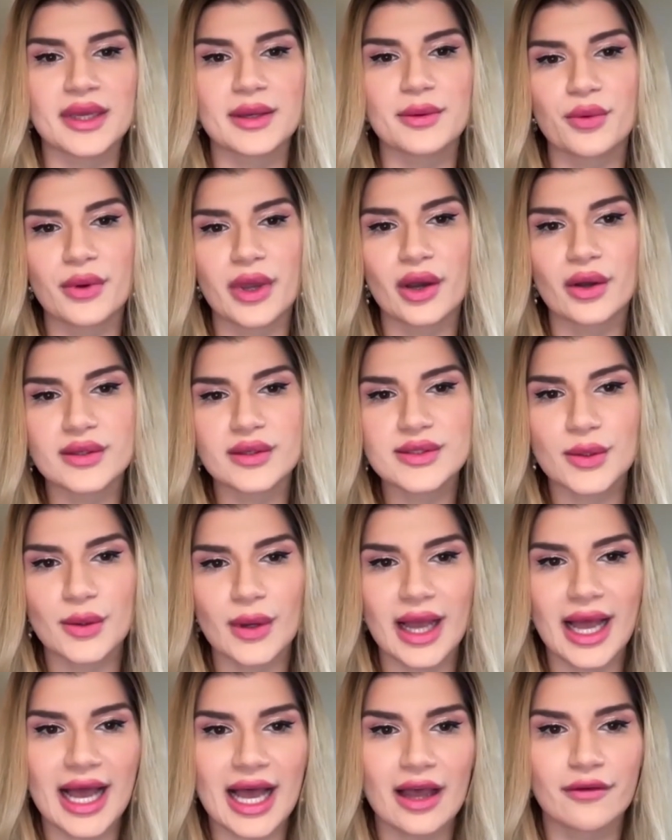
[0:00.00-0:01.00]
We
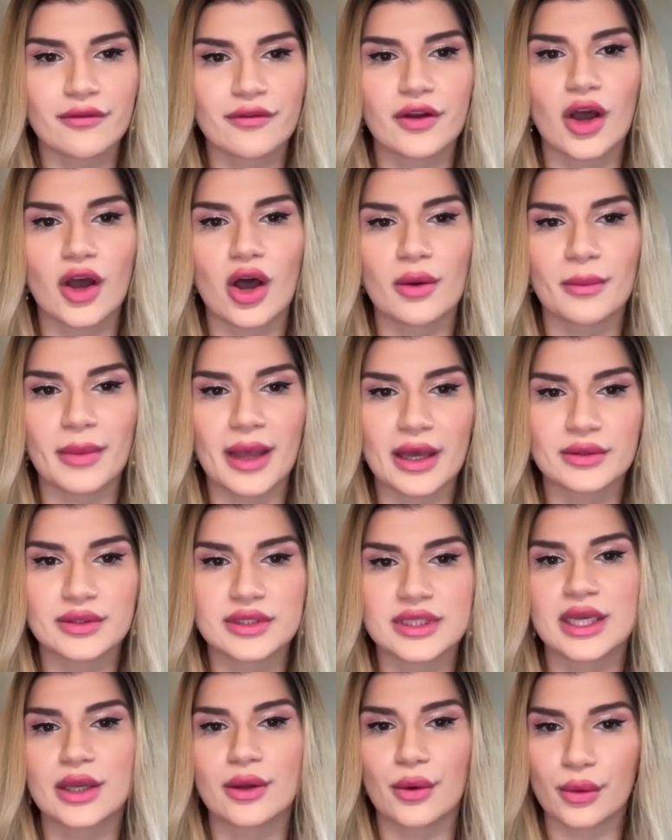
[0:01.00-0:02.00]
also have
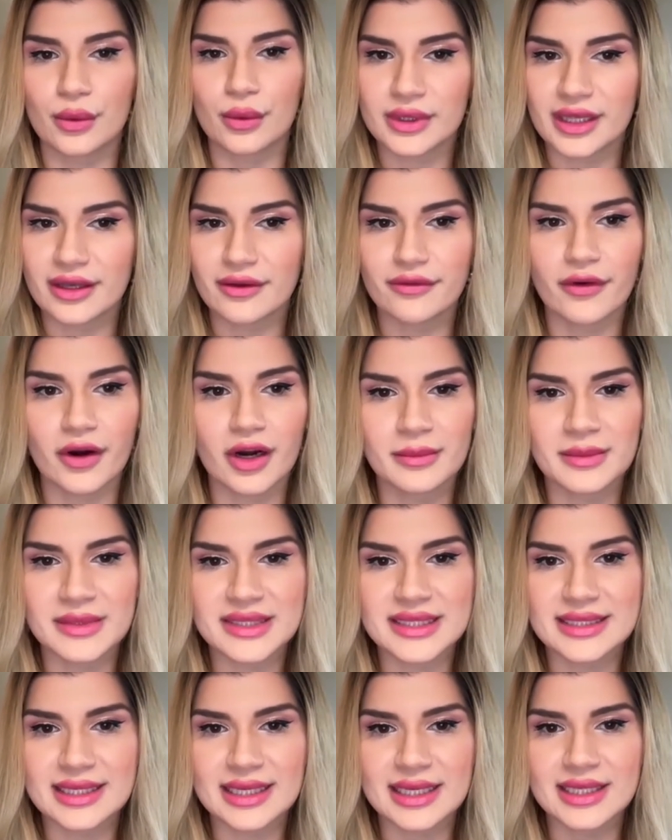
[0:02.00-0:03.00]
compounding only
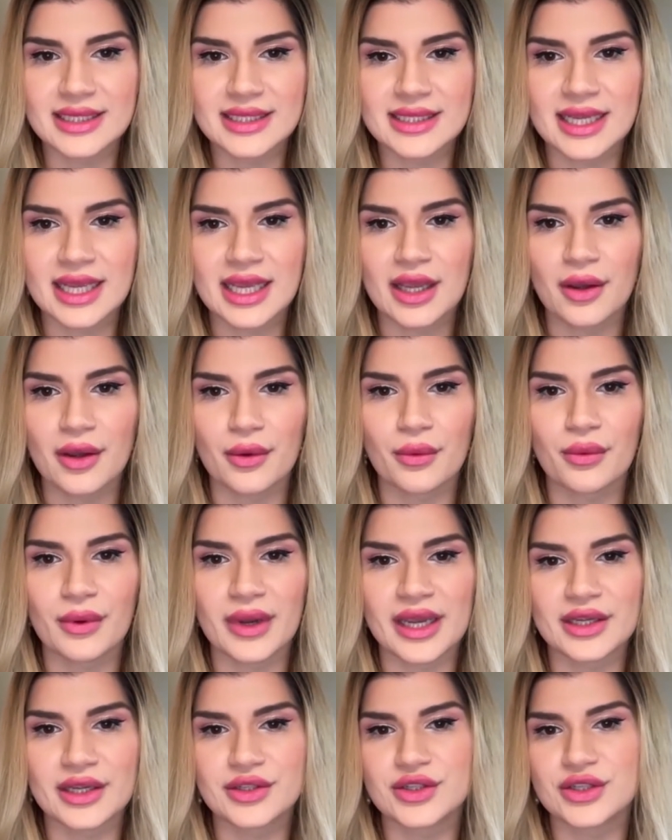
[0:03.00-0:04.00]
pharmacies,
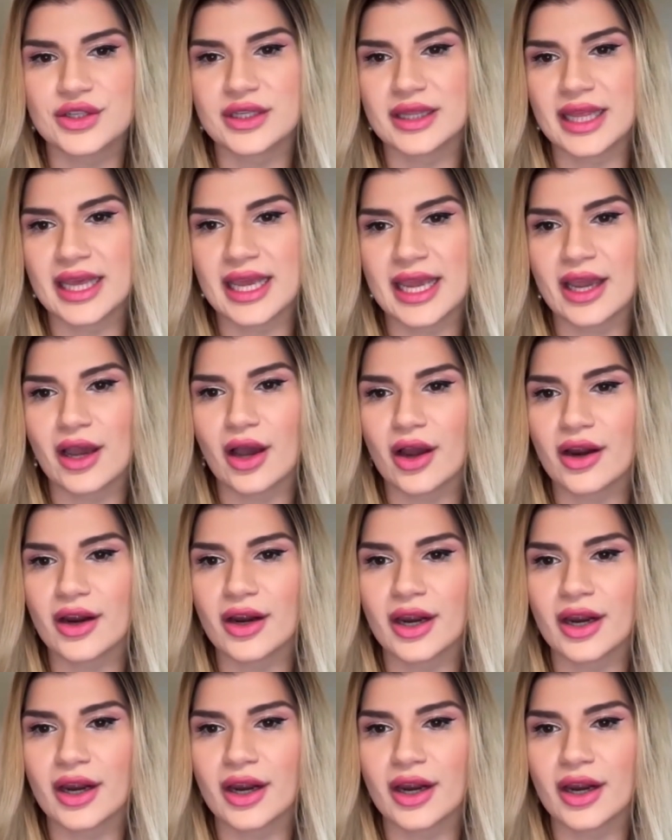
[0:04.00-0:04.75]
which they